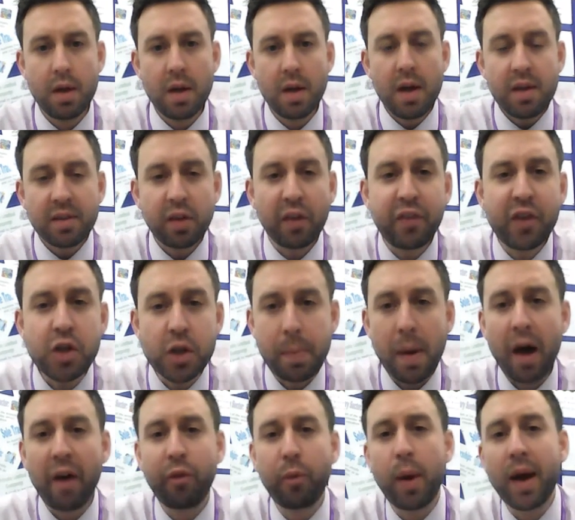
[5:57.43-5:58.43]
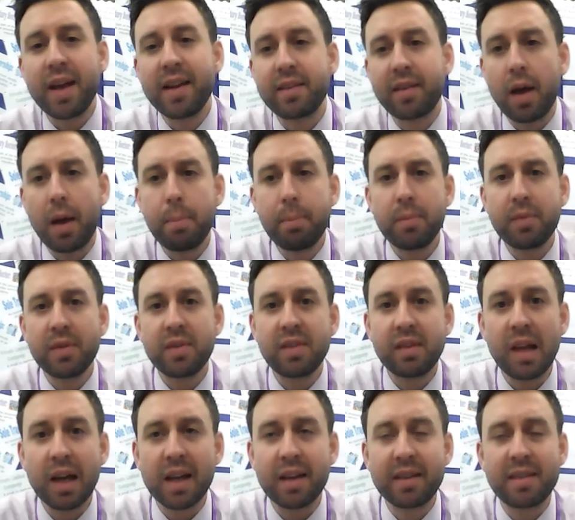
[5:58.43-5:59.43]
So future pathways,
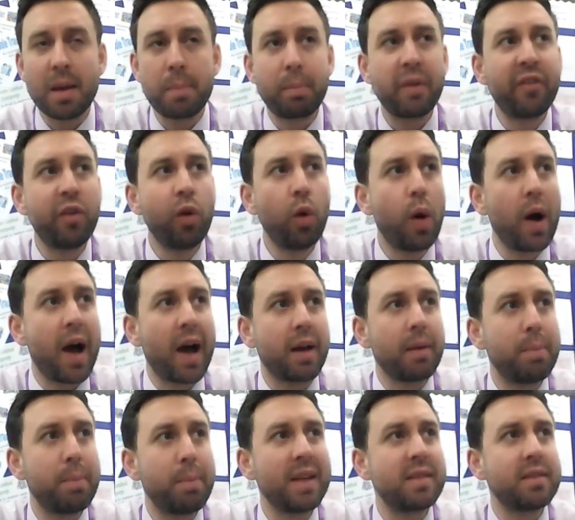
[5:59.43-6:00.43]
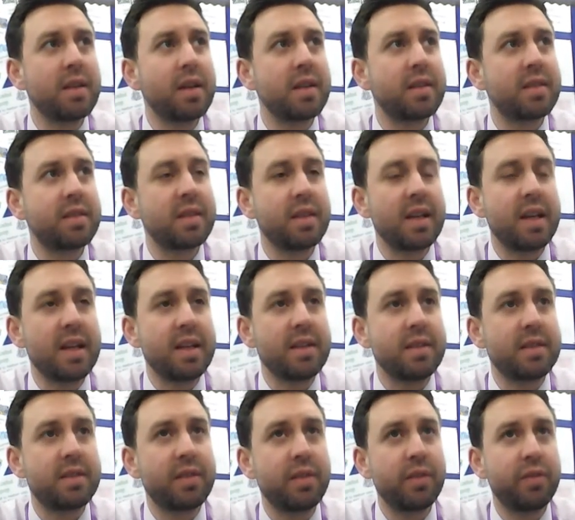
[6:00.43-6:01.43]
like I said beforehand, business
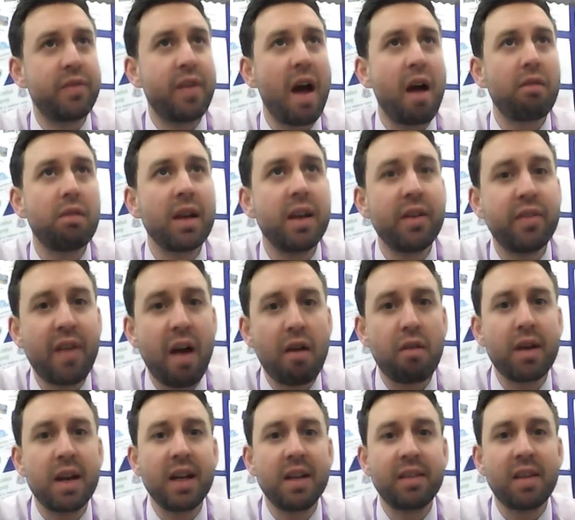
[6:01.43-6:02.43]
is very, very